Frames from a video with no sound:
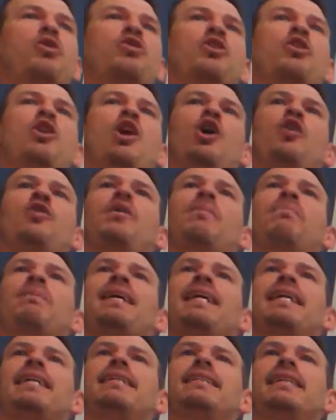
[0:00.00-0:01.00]
to know the
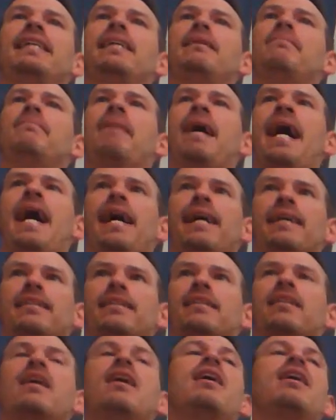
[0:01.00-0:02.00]
PT
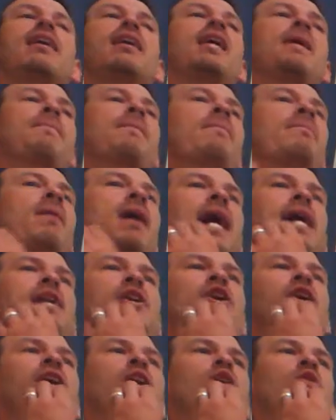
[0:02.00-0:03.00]
mass. Keep in mind
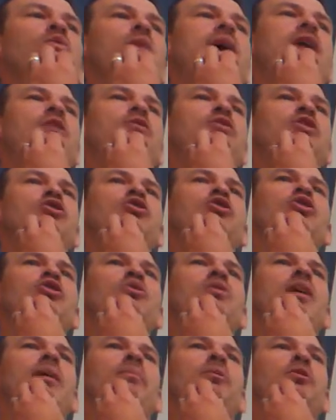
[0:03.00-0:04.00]
you're going to round to two
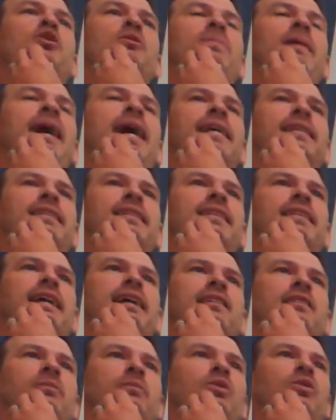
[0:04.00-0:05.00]
numbers past the
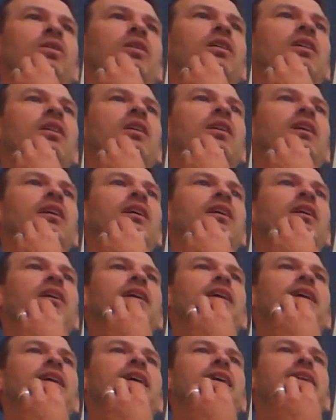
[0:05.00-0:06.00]
decimal.
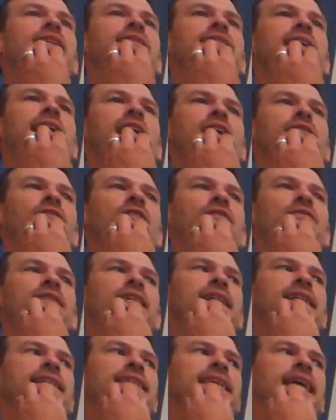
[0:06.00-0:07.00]
Take
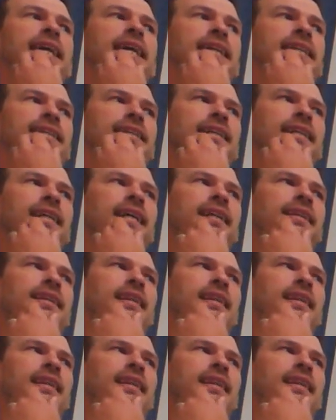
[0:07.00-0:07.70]
15 seconds and get